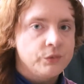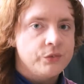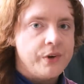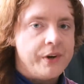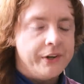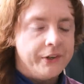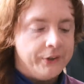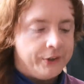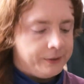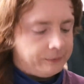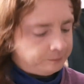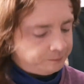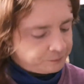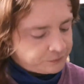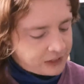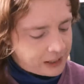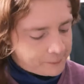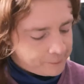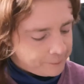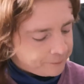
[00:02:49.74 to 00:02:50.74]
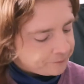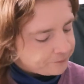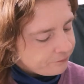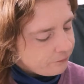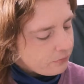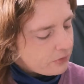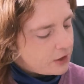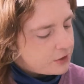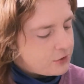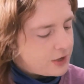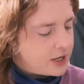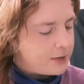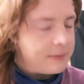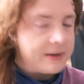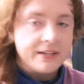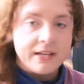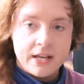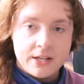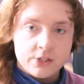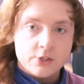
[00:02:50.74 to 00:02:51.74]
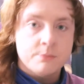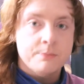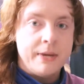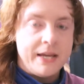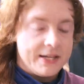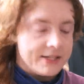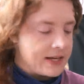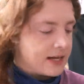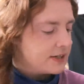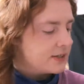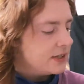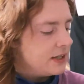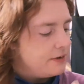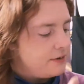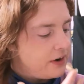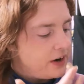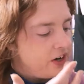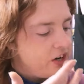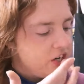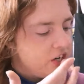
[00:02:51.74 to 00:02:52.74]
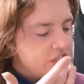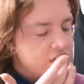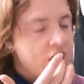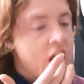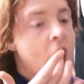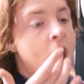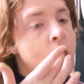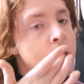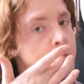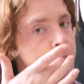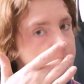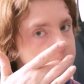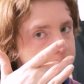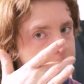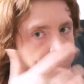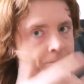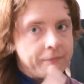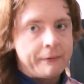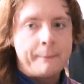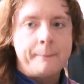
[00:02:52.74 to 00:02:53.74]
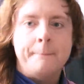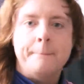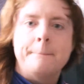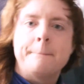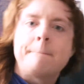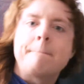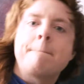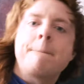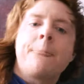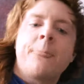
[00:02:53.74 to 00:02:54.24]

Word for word: Very good. Yeah, I'd recommend getting some pea snacks. They're very nice. Mm.